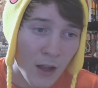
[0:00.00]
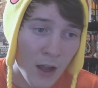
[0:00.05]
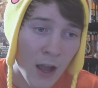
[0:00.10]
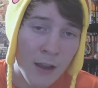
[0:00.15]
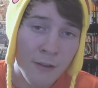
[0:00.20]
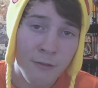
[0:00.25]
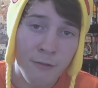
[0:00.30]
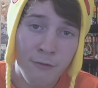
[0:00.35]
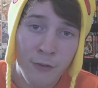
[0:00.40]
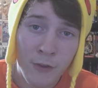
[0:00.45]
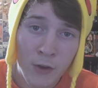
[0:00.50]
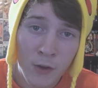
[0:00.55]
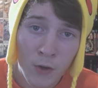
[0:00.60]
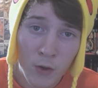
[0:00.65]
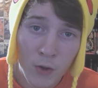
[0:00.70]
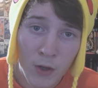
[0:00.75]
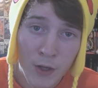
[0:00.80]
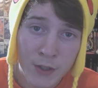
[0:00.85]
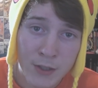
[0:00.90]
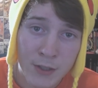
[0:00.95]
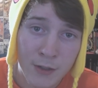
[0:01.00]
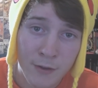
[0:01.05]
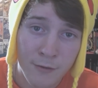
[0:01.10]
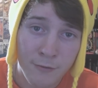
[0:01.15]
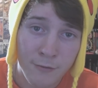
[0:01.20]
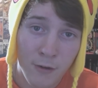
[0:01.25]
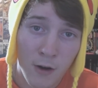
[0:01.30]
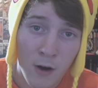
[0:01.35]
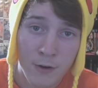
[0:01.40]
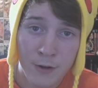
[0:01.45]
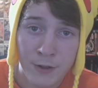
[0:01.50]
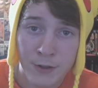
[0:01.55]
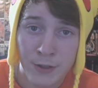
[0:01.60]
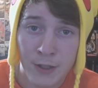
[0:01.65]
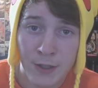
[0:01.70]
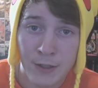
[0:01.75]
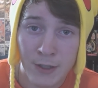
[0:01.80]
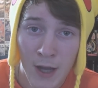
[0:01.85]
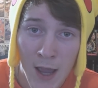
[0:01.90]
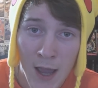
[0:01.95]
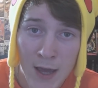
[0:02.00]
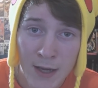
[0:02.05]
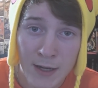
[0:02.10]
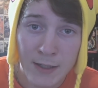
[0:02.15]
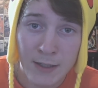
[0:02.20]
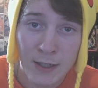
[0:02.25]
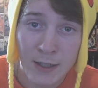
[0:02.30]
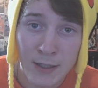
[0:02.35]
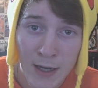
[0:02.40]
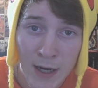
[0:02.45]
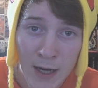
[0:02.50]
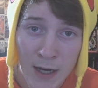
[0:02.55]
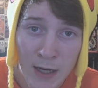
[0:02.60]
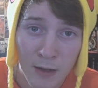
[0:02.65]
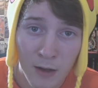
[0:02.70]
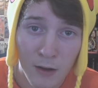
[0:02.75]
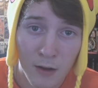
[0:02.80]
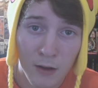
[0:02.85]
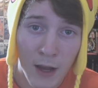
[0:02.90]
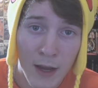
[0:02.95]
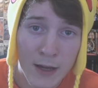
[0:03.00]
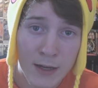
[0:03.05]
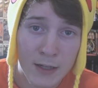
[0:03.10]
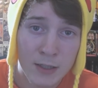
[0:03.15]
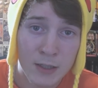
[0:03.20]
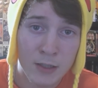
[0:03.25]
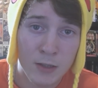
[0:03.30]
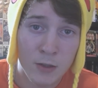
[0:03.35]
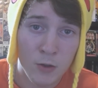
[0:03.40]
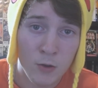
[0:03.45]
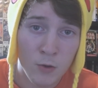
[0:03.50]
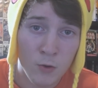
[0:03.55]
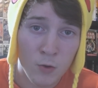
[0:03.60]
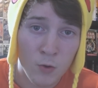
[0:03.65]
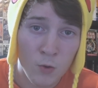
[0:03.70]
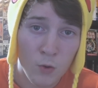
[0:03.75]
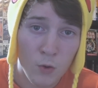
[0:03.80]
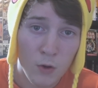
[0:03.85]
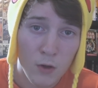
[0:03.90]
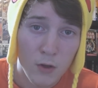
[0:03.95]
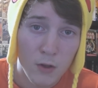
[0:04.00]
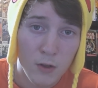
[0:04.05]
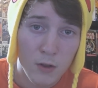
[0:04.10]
I feel as if our society today likes to